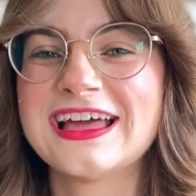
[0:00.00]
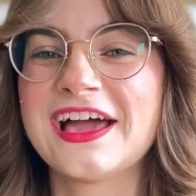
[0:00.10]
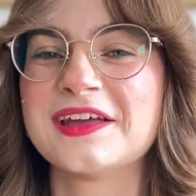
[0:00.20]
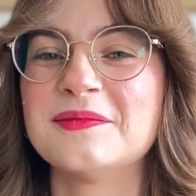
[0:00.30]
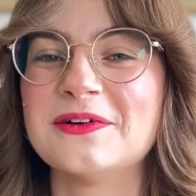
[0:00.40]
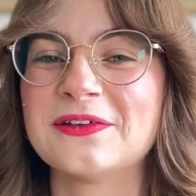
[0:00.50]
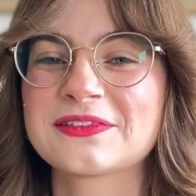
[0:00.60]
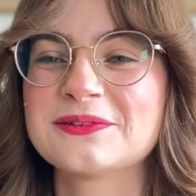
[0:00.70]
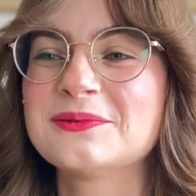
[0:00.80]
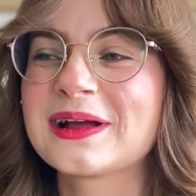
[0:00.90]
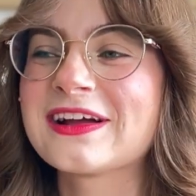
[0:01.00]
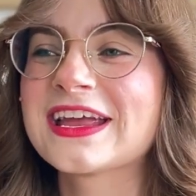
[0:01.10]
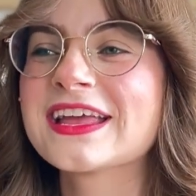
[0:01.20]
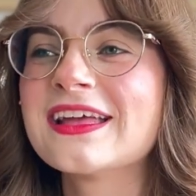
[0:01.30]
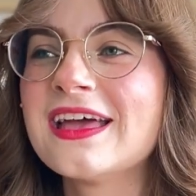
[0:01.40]
I am also
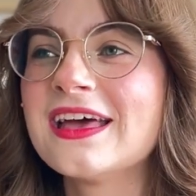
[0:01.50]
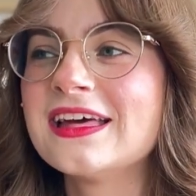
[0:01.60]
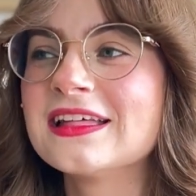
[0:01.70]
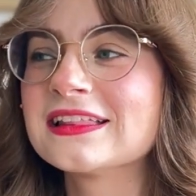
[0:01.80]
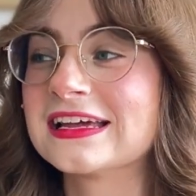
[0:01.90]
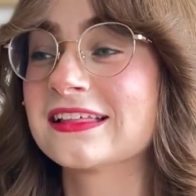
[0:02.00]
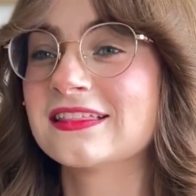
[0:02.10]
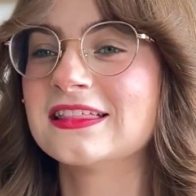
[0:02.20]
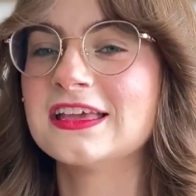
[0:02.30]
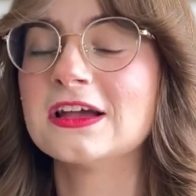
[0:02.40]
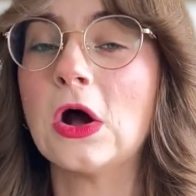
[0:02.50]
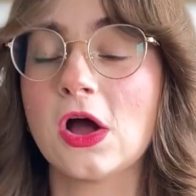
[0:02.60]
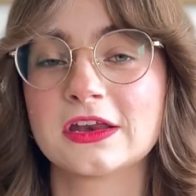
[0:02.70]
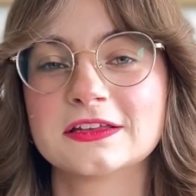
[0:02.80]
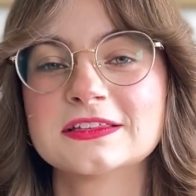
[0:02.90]
wearing like the
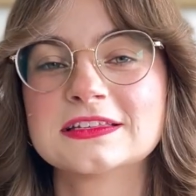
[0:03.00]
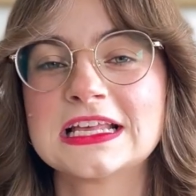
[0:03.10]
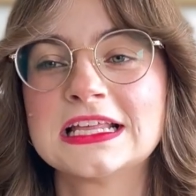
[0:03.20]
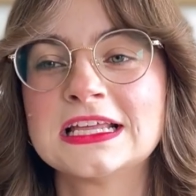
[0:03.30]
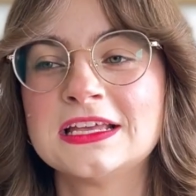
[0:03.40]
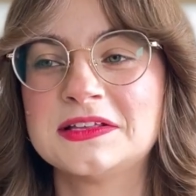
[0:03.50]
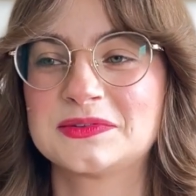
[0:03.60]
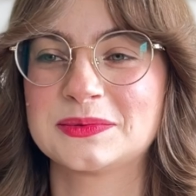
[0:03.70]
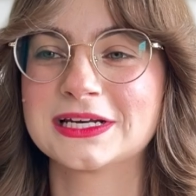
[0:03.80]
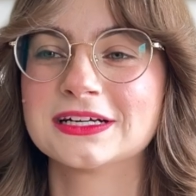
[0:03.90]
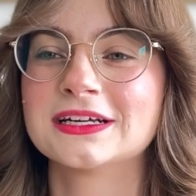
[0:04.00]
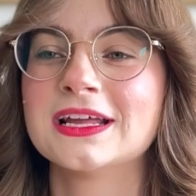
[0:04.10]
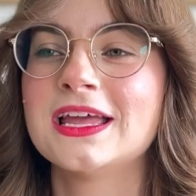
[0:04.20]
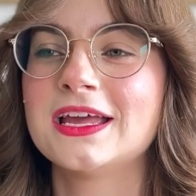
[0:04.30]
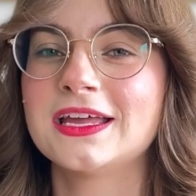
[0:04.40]
hottest sweater
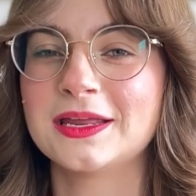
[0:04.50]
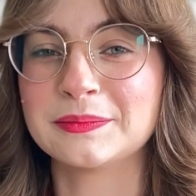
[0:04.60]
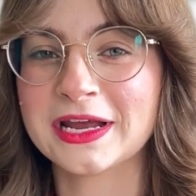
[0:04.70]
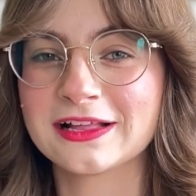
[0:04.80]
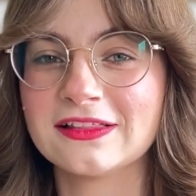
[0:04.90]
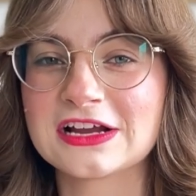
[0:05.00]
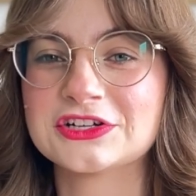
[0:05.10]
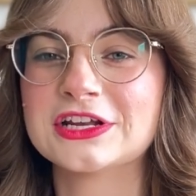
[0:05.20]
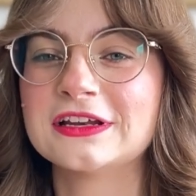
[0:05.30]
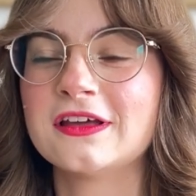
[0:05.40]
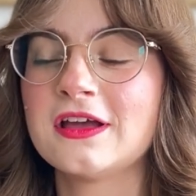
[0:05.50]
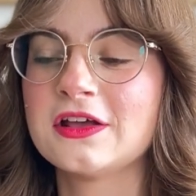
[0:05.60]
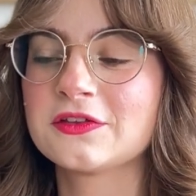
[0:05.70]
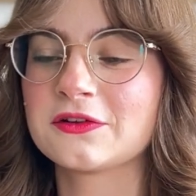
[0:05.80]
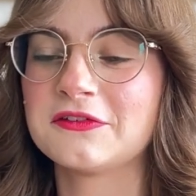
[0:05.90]
in my collection.
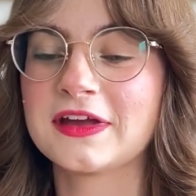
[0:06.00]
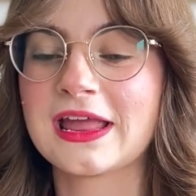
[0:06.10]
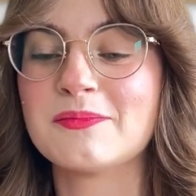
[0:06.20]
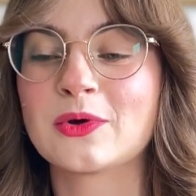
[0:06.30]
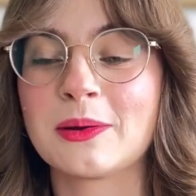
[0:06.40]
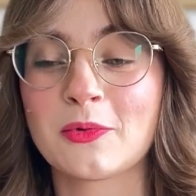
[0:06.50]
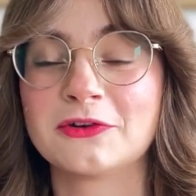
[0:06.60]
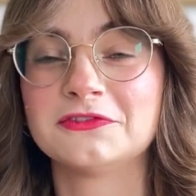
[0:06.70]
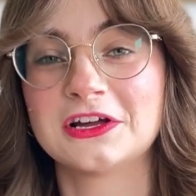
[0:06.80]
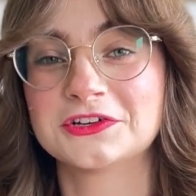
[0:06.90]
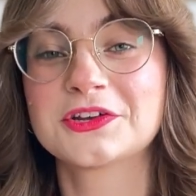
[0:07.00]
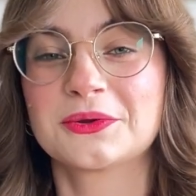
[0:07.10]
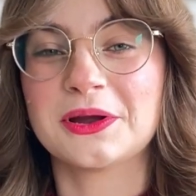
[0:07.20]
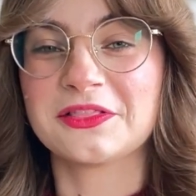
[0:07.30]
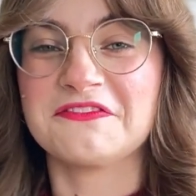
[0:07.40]
So if I get more and more flushed
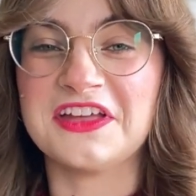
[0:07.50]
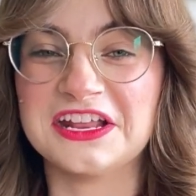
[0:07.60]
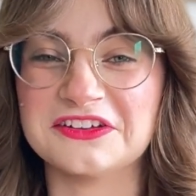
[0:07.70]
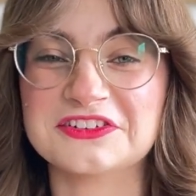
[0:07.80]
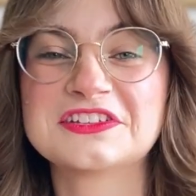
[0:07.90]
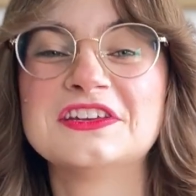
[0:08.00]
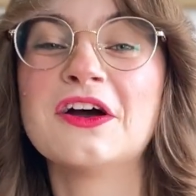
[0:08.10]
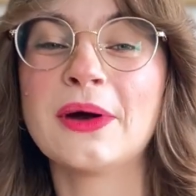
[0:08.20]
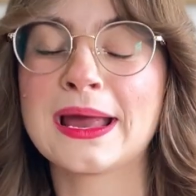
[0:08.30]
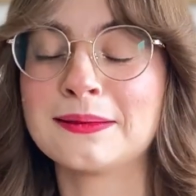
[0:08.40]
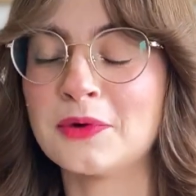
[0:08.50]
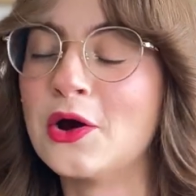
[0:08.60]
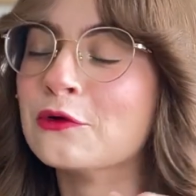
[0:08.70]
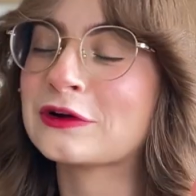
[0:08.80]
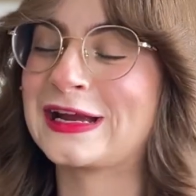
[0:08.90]
throughout the video, just know I am
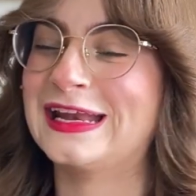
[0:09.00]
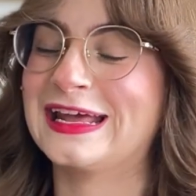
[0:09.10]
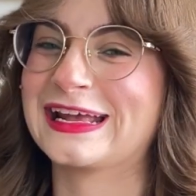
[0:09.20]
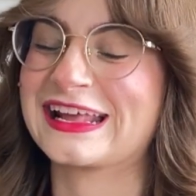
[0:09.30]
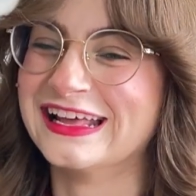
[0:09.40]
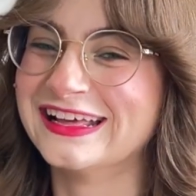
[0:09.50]
overheating.